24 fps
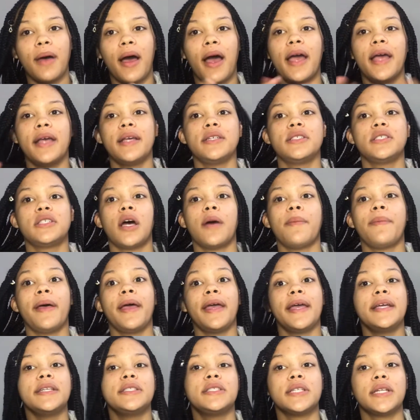I shop at
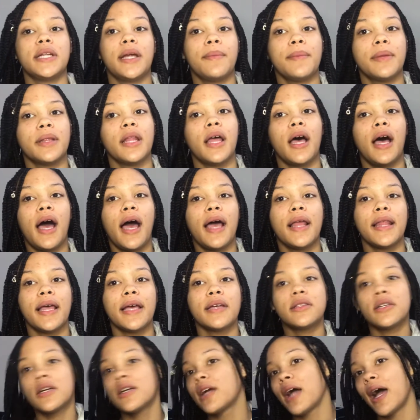H&M a lot. I like
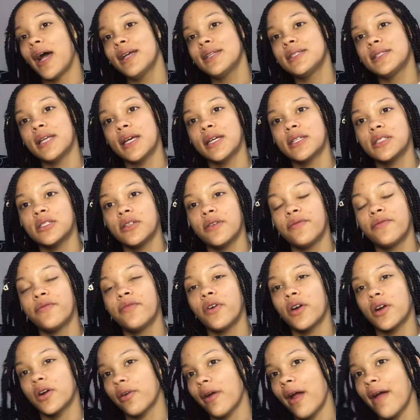the guys section
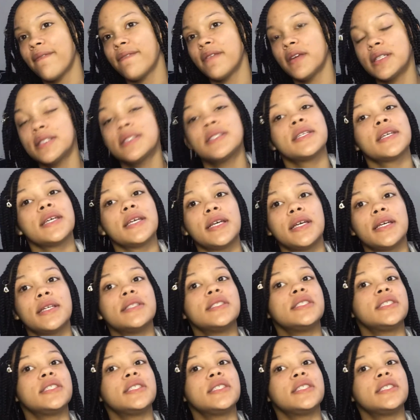for graphic tees.